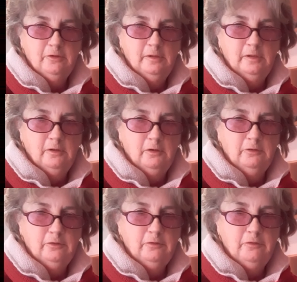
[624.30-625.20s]
literally got
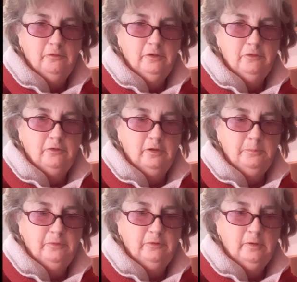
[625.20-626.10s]
3
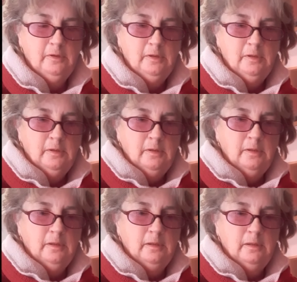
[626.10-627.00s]
stripes,
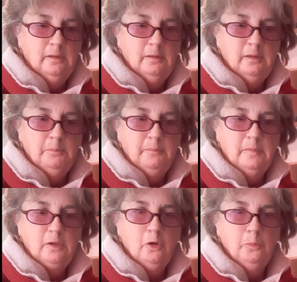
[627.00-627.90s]
a
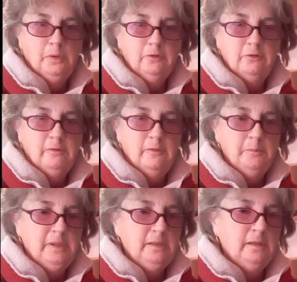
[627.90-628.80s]
cobalt one on the
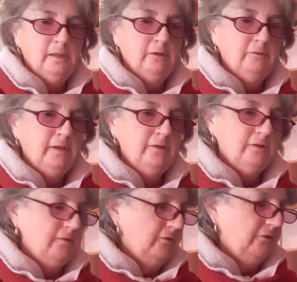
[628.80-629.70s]
middle and a red
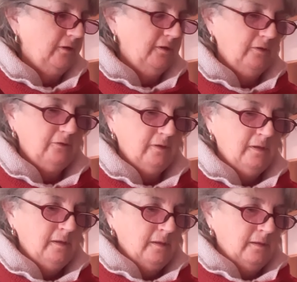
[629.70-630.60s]
either side,
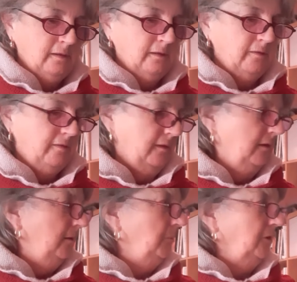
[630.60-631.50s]
and I think
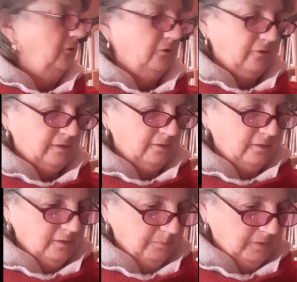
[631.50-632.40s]
I might just add
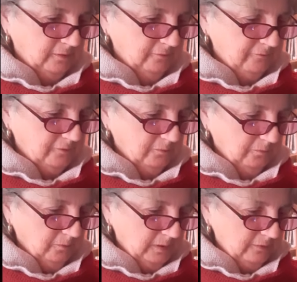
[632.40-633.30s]
a couple of
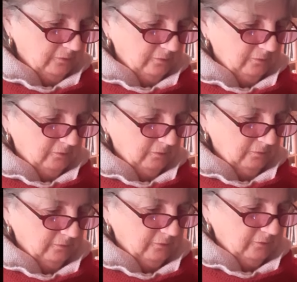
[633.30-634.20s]
white
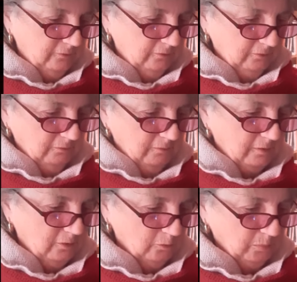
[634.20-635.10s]
dots to the
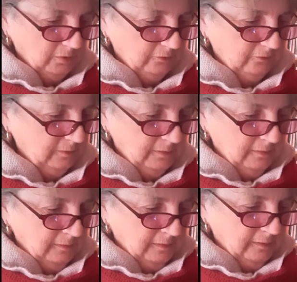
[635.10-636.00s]
cobalt.
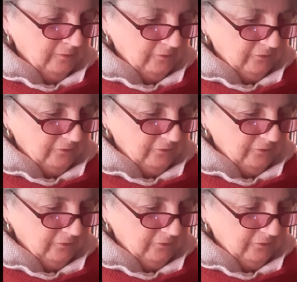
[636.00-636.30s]
And as I